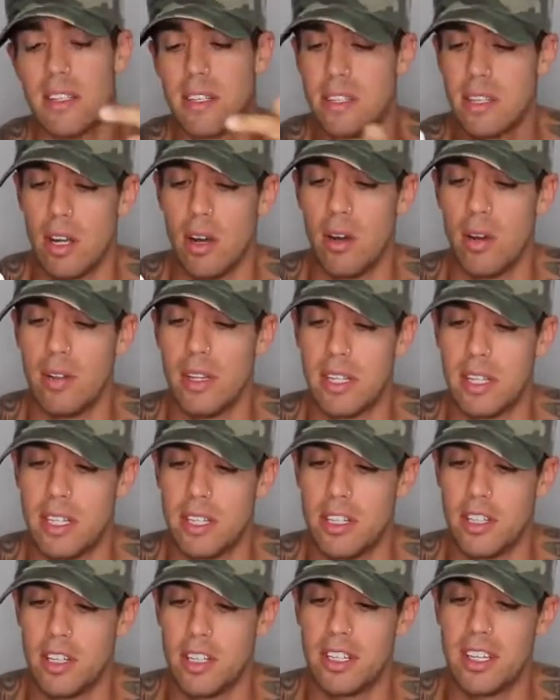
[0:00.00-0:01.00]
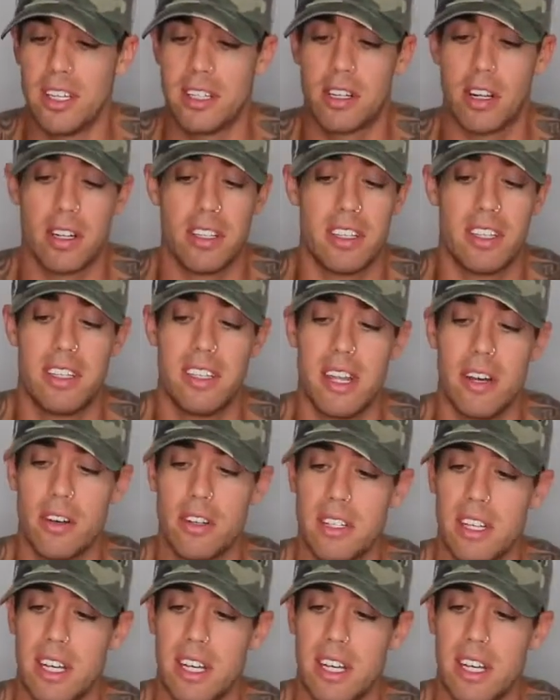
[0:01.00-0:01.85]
So this is just, it's called Sinner